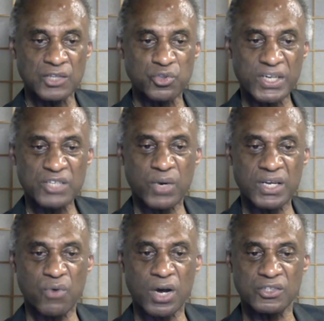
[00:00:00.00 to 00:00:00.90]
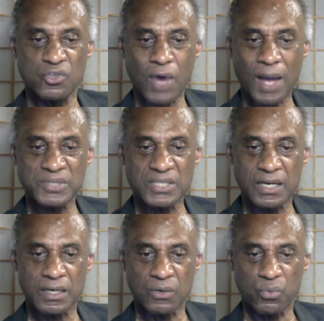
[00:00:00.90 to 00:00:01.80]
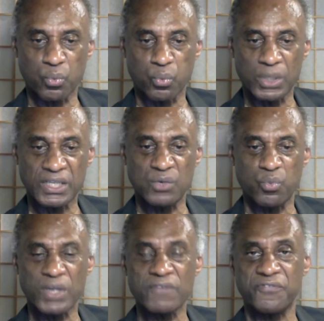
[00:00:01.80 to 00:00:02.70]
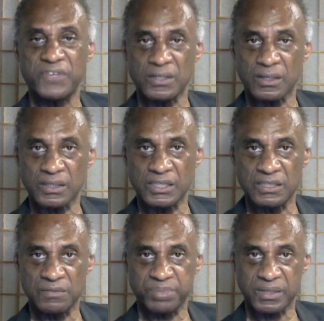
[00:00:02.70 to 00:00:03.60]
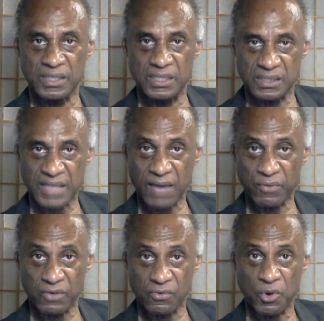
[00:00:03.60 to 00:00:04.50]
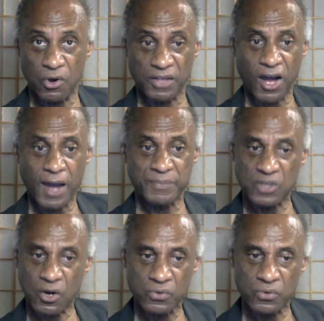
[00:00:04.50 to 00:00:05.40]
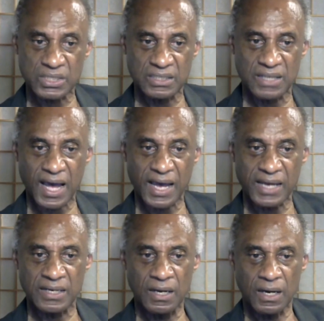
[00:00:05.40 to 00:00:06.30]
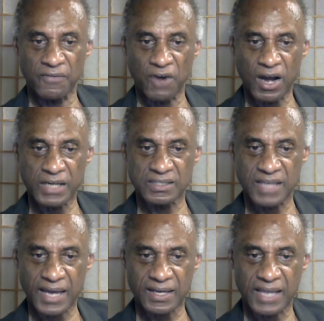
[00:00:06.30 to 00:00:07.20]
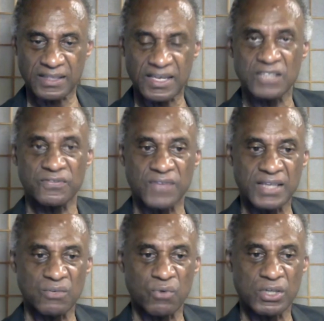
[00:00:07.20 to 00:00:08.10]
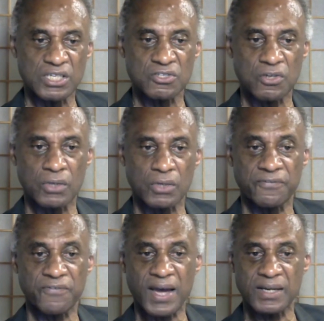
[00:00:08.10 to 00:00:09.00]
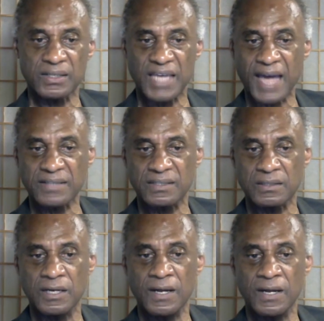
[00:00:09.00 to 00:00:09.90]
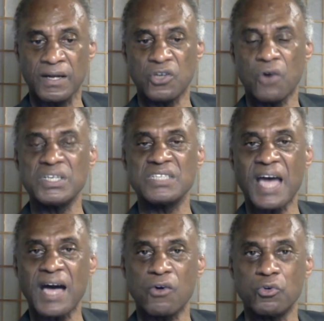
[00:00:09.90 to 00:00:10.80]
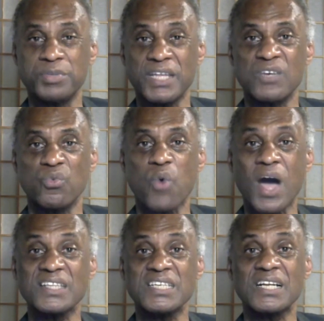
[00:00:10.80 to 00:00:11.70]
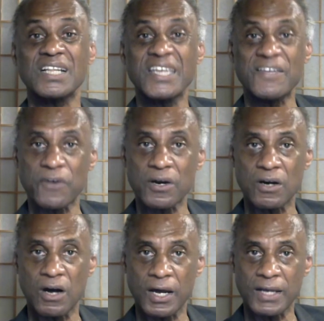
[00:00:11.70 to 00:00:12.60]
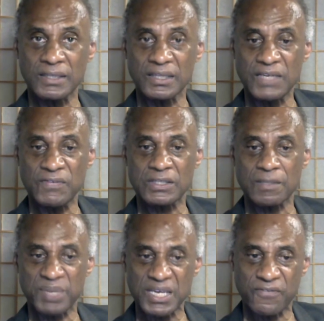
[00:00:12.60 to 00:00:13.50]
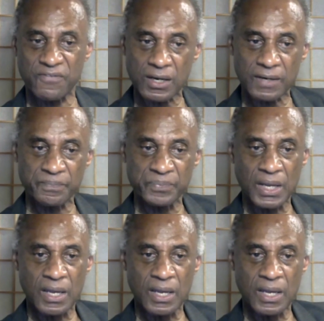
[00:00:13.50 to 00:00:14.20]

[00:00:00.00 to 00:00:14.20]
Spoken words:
In 2021, doo-wop singer Wooly Winfield, he sang with a group called the Heart Tones. He died of a heart attack at the age of 91 years old. And finally, actor Tony Dow, who played Wally Cleaver on Leave It to Beaver.